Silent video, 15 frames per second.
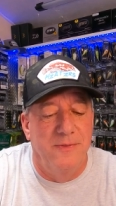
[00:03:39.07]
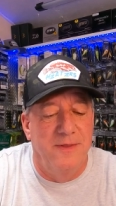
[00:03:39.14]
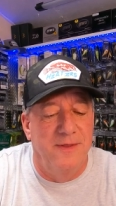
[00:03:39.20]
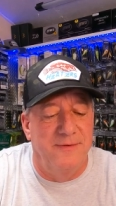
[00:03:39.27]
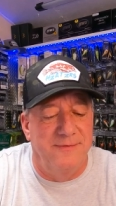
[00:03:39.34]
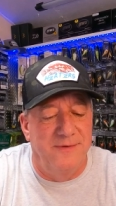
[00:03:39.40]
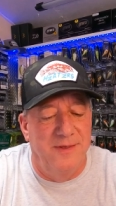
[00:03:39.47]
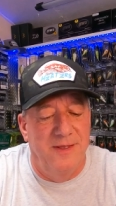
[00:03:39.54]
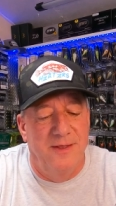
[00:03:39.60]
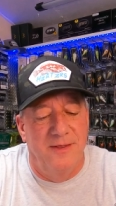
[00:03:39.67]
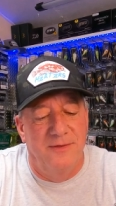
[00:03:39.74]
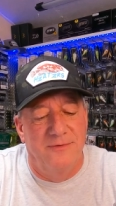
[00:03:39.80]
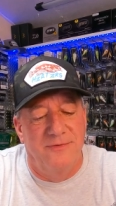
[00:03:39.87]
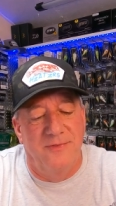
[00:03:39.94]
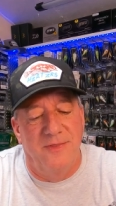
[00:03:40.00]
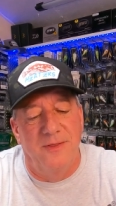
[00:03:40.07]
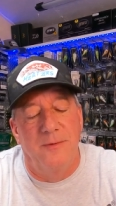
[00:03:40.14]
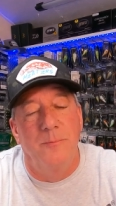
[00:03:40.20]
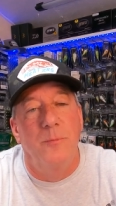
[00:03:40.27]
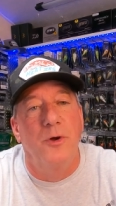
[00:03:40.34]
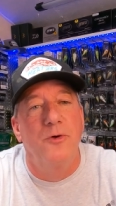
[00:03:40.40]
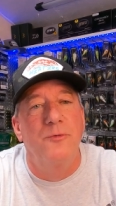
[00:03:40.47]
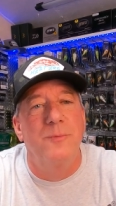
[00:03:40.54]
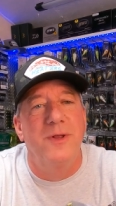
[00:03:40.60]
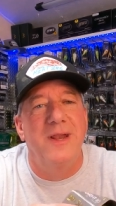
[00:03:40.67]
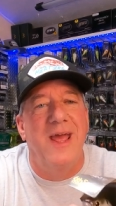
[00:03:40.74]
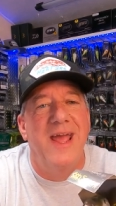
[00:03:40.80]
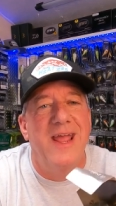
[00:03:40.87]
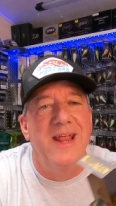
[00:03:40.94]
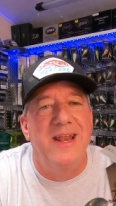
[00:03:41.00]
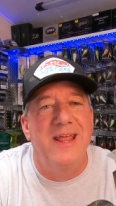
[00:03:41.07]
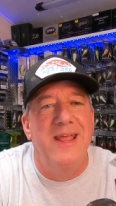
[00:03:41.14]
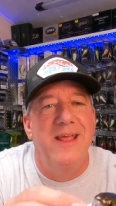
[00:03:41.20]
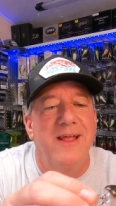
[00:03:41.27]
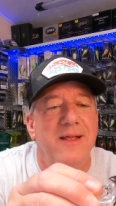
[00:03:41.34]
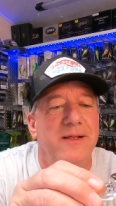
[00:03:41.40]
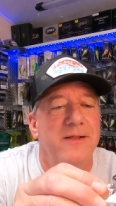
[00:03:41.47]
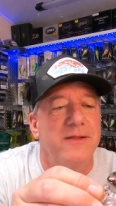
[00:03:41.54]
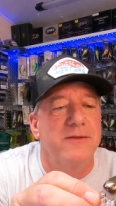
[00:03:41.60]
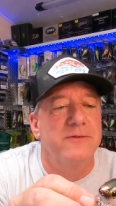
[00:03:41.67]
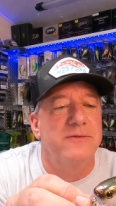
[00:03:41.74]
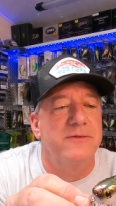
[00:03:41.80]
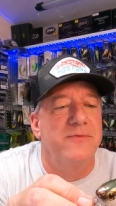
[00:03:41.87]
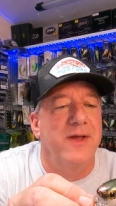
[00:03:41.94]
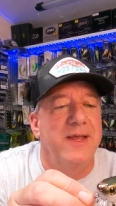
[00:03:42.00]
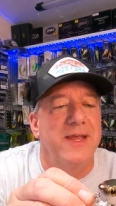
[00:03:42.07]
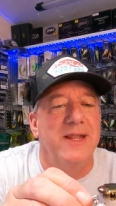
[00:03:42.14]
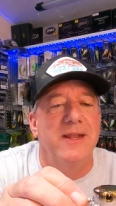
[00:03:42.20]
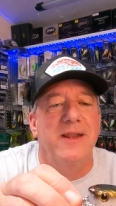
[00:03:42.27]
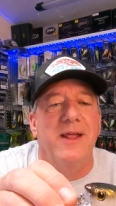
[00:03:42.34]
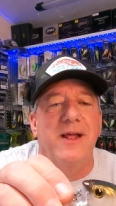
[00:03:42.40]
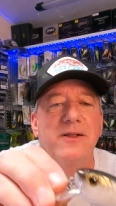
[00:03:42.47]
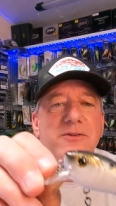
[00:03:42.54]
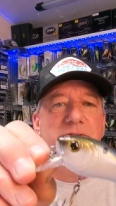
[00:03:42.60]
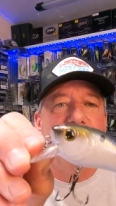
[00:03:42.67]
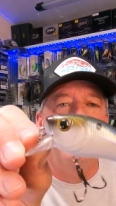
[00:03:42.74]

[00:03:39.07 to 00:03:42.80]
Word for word: This is the Movement 80. See if I can get it out,